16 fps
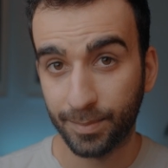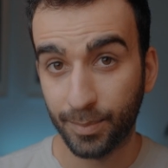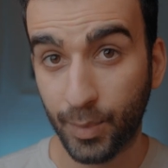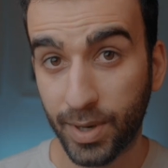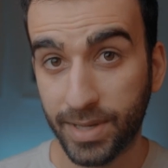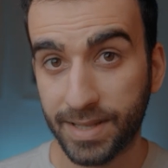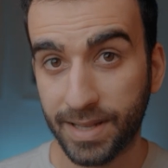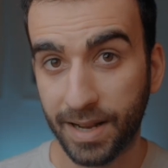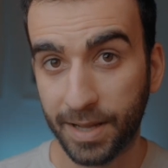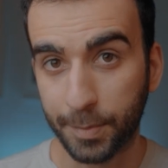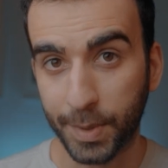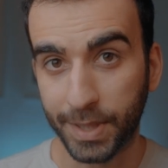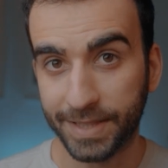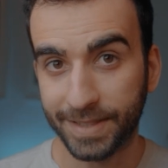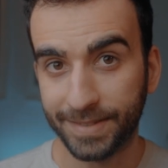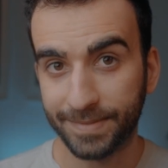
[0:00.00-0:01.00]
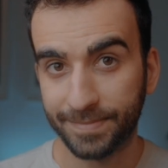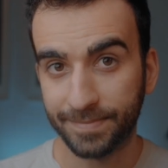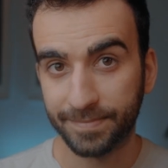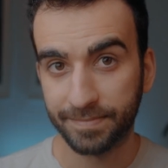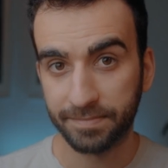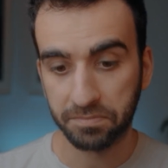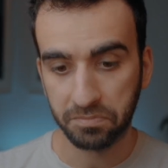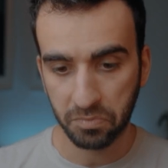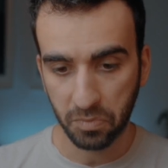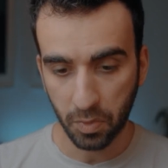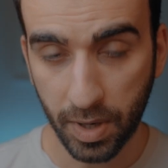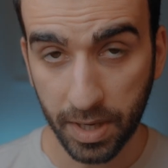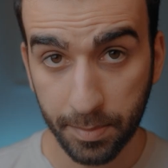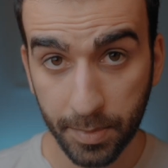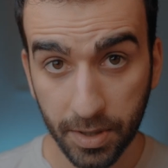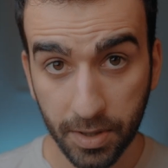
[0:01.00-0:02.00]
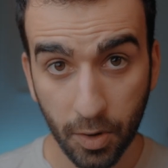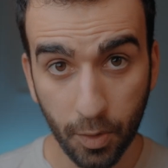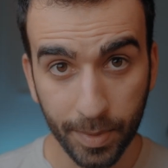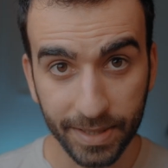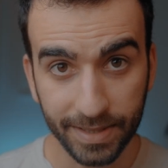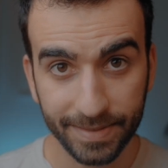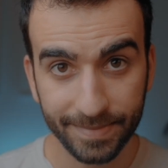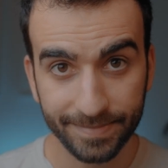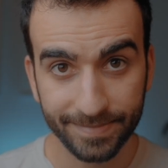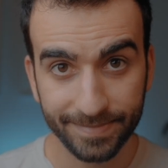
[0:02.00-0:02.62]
Press the like button. Write me a comment.